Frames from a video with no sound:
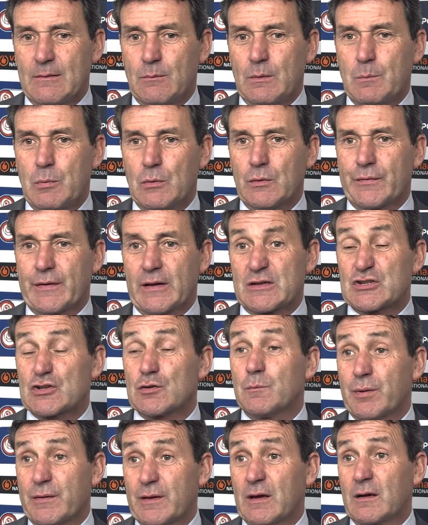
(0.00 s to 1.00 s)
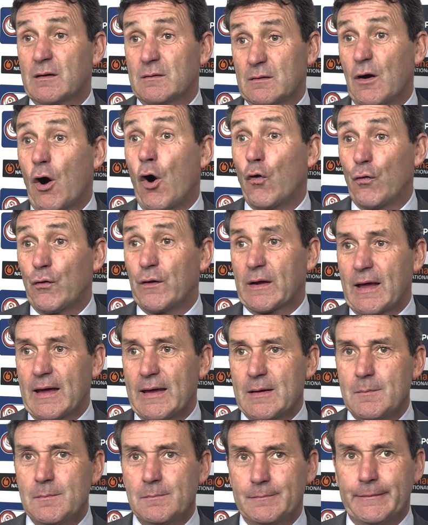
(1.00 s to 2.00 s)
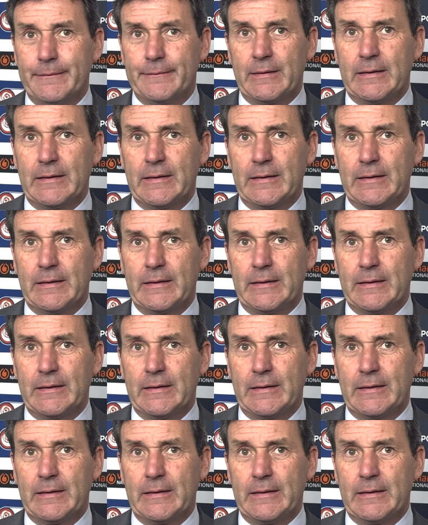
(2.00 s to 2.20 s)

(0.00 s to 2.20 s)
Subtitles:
We both had something on the game.